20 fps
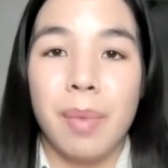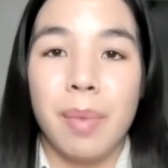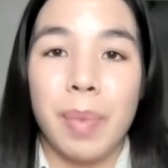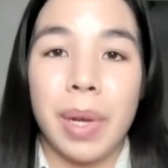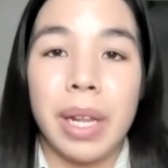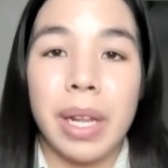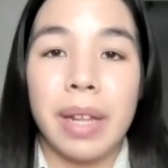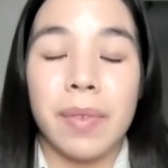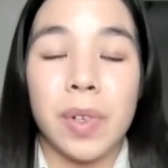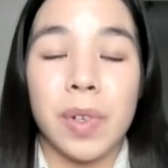
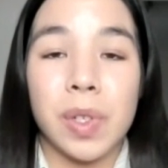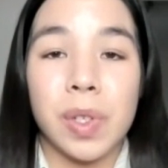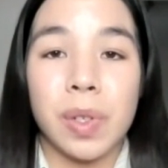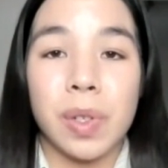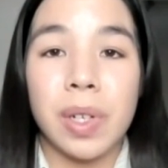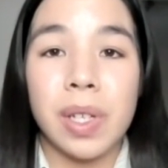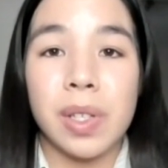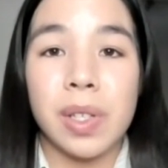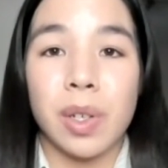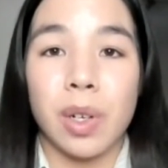But if you're still
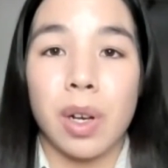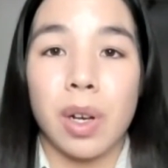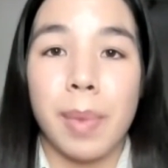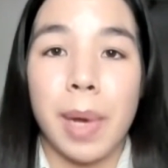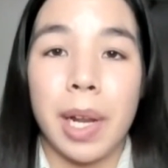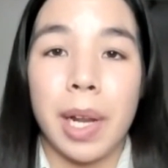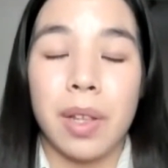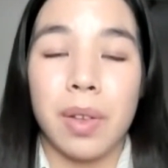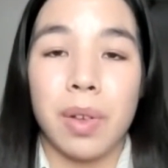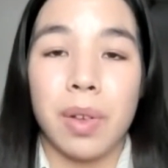concerned
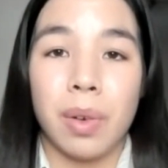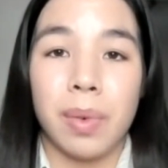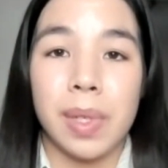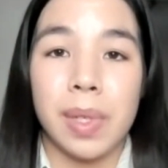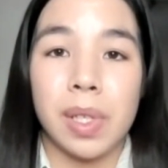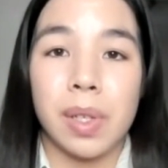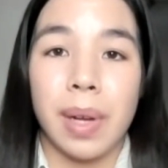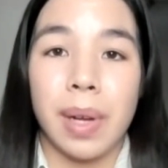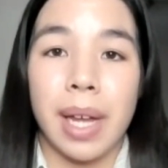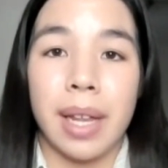about it, you can
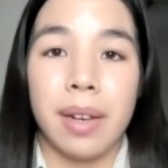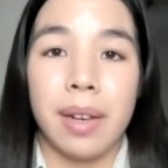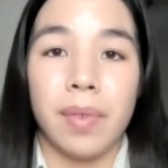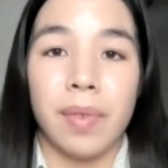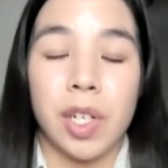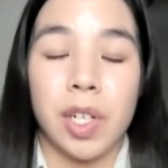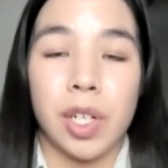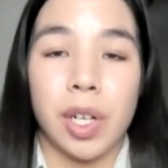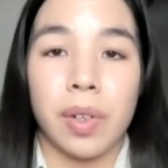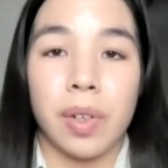always go ahead and
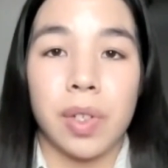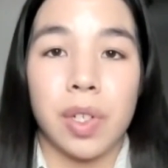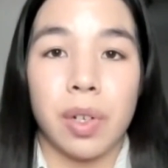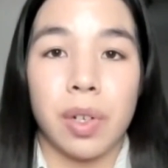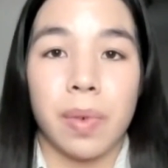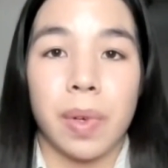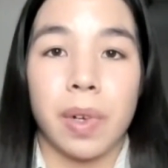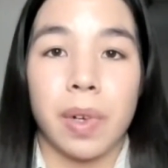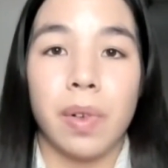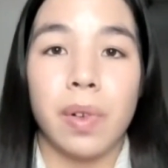reach out to
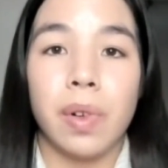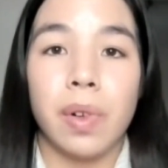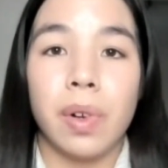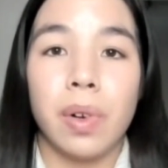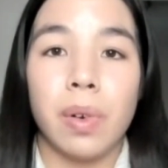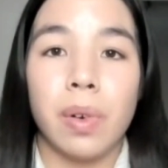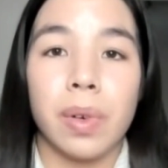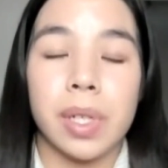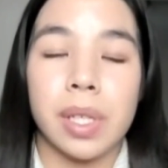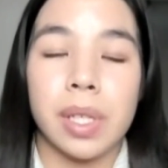your
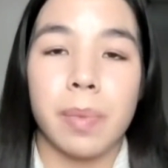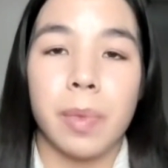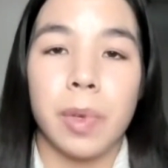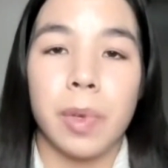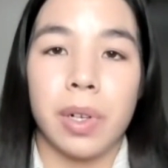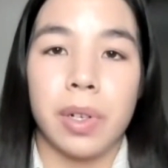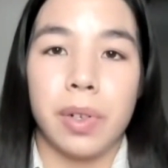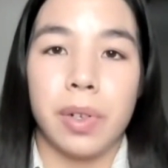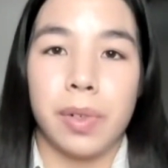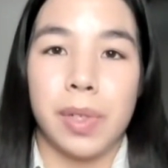recruiter or someone
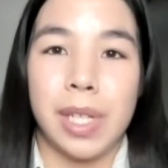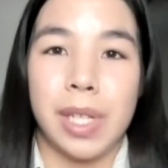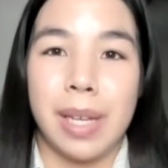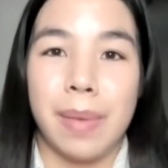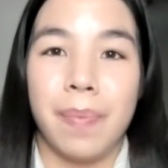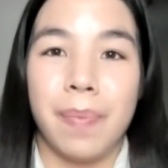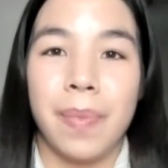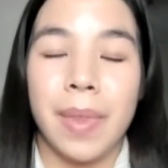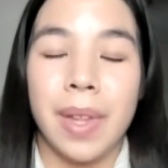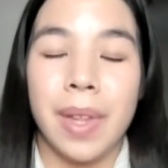on your
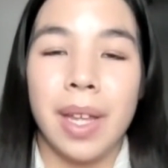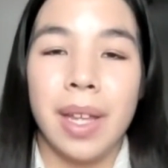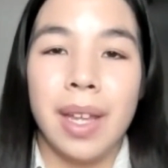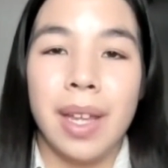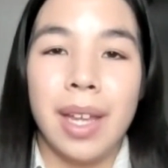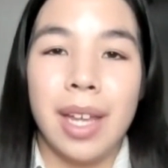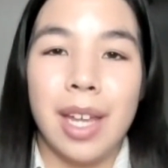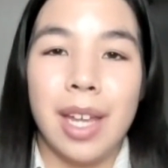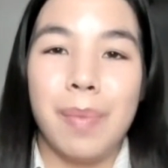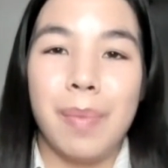team.
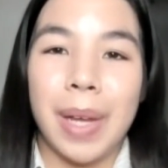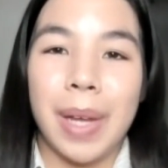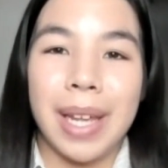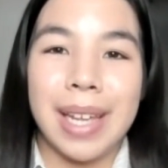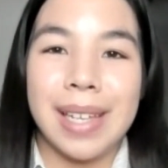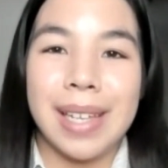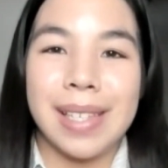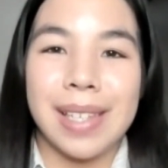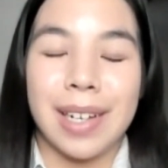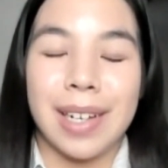In my
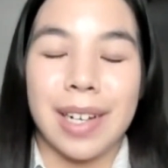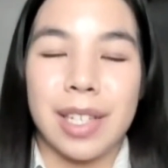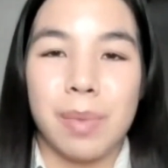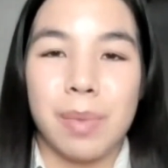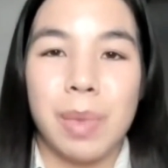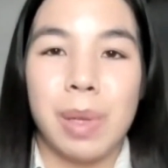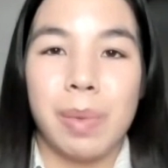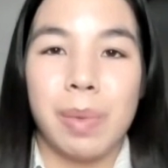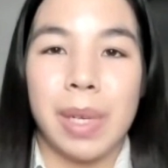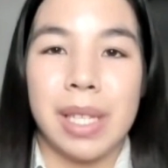case, I got to
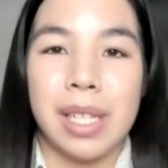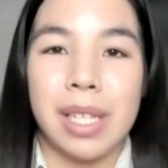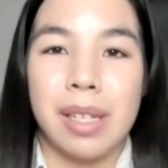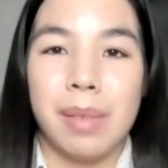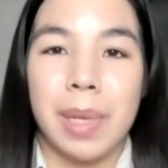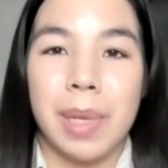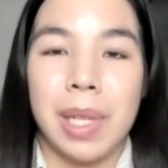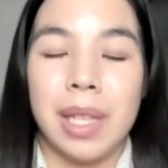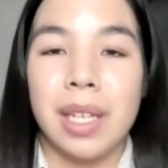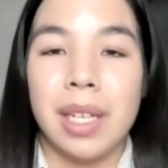meet my
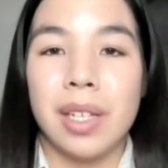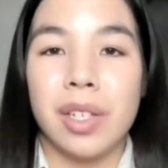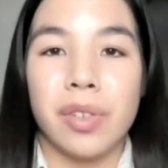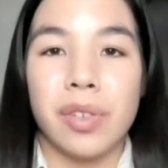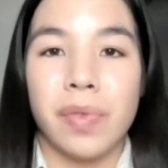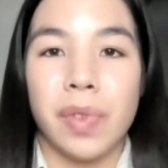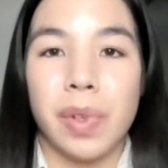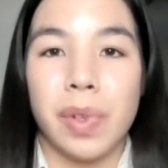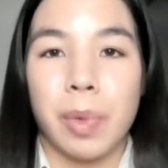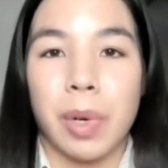team in the
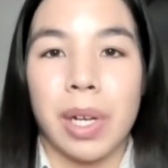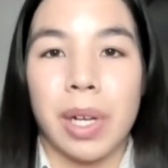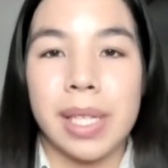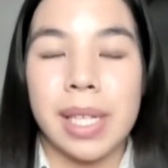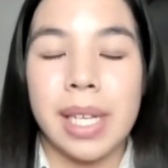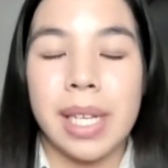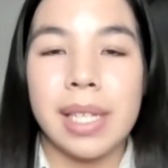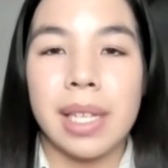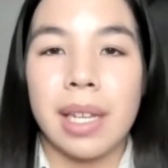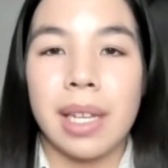interview
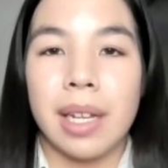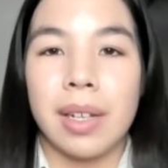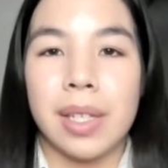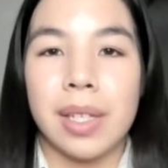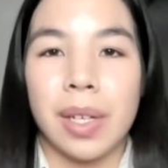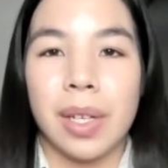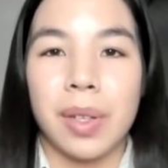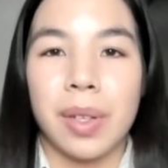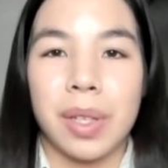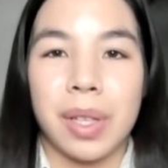process, and I could
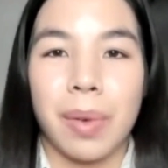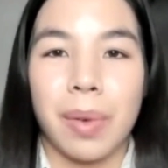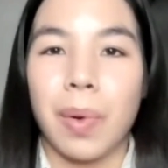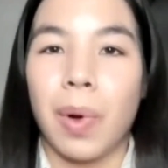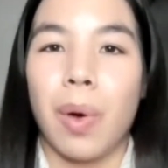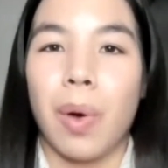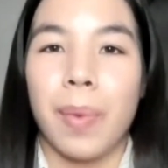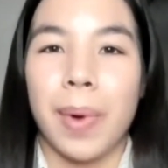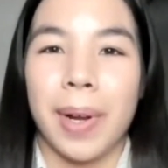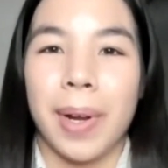tell that they were
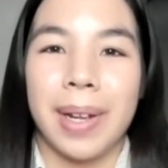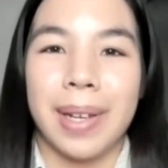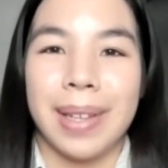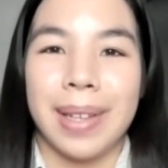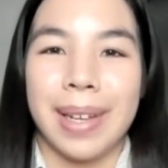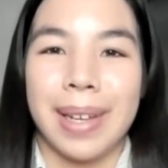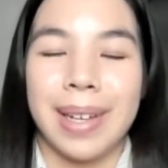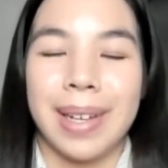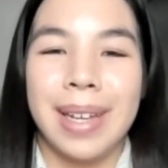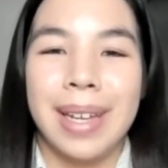all wearing
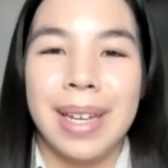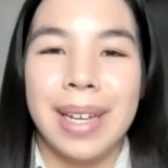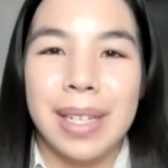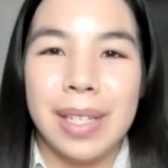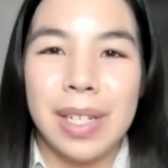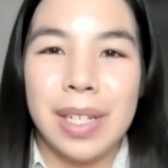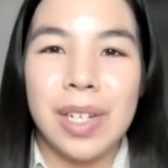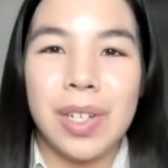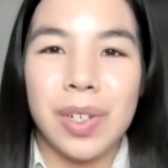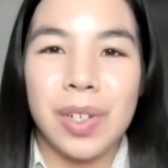like
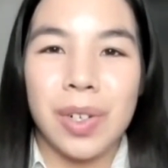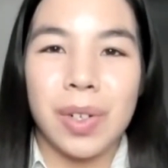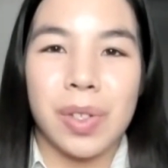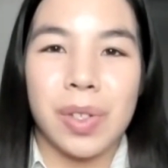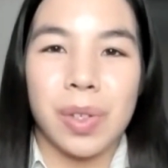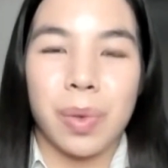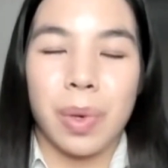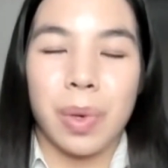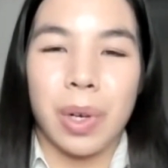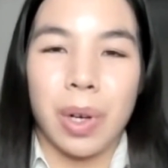
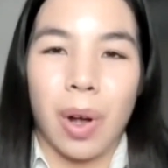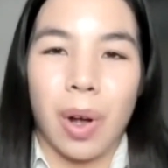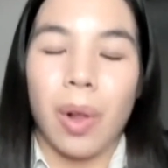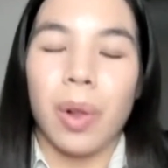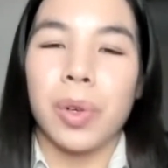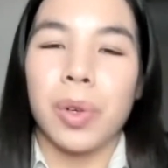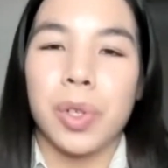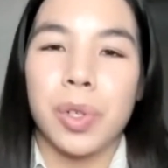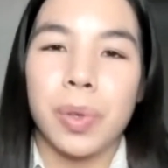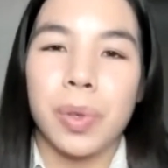t-shirts or
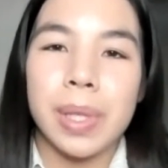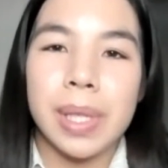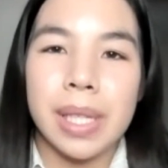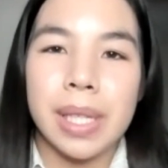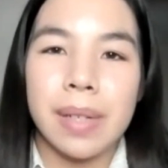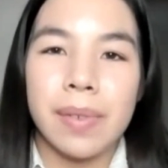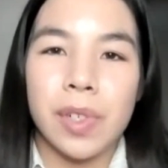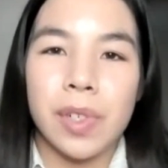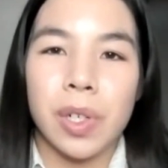collared short sleeve